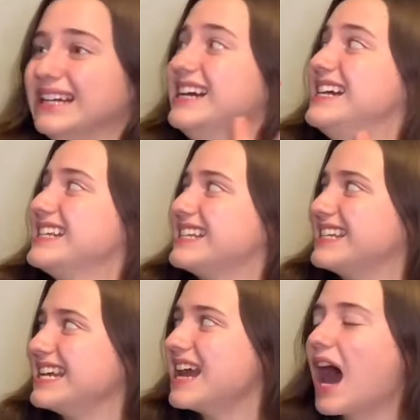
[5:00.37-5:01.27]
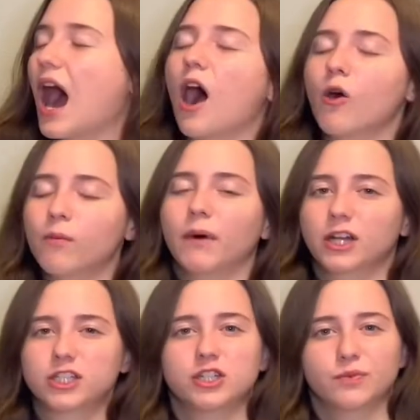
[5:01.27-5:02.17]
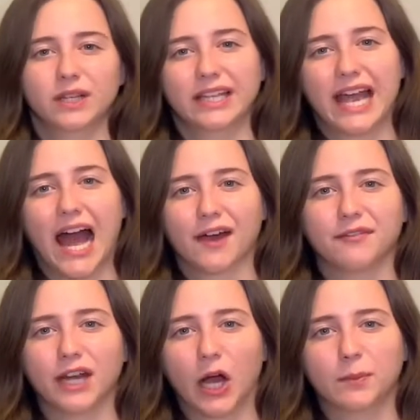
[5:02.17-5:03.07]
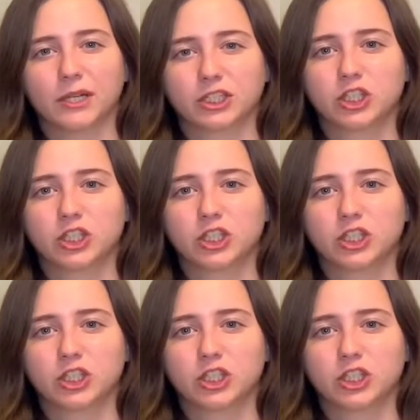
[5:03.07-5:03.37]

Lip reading: see see how much you really have and how much